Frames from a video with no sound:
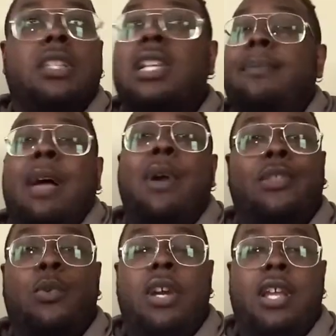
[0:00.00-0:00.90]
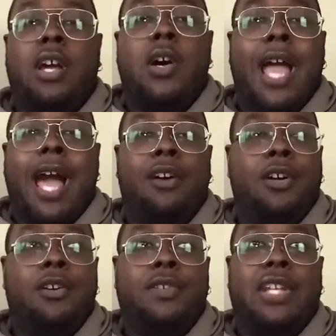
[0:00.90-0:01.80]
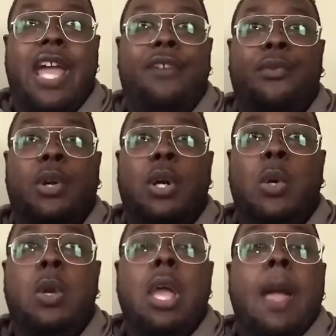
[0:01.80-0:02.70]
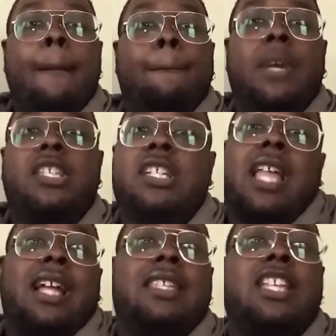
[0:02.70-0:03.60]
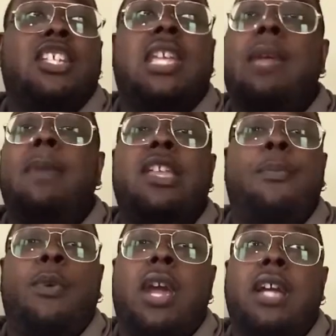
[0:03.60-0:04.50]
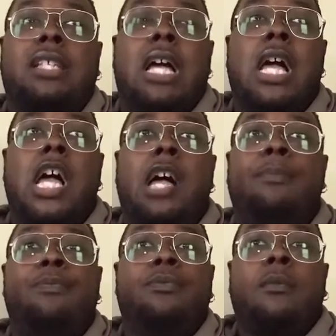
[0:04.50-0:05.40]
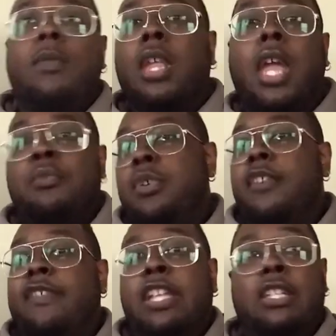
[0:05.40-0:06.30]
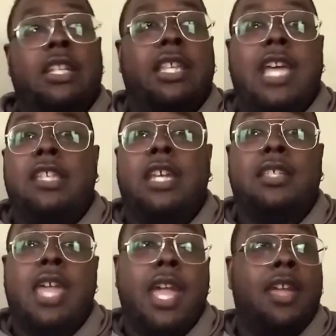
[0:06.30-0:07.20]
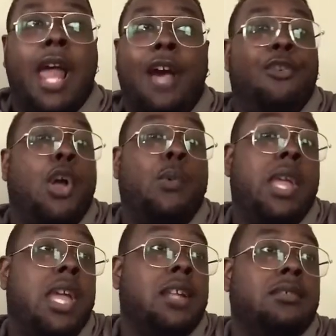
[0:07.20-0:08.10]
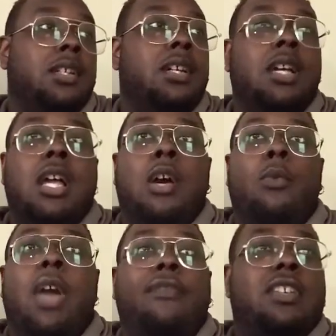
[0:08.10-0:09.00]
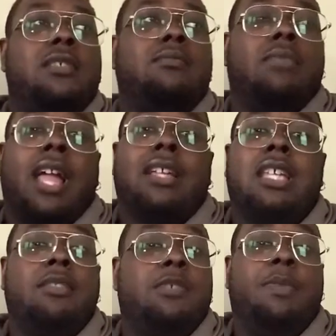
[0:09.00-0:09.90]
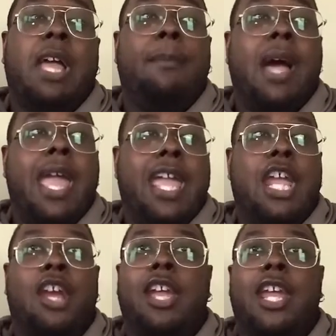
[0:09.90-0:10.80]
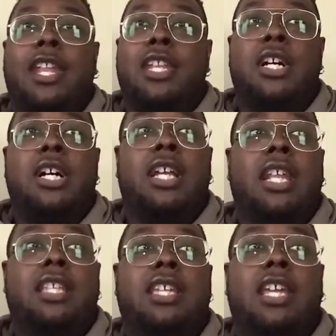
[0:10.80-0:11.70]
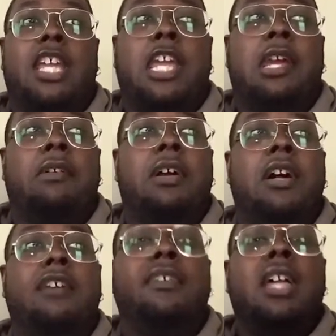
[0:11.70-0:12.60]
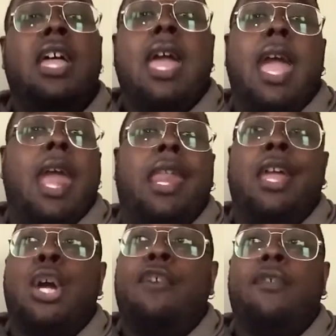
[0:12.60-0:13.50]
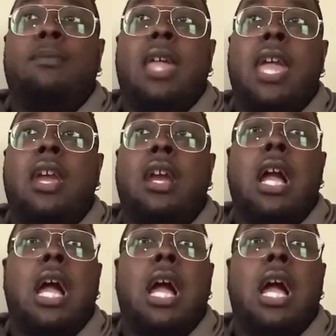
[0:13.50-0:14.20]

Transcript: I will have to work out on down the road. But just like I said, just keep me in your prayers, and we'll eventually get that test taken. I don't know when. We have just, like I said, just play it by ear, get it done, get it taken care of, and then go from there.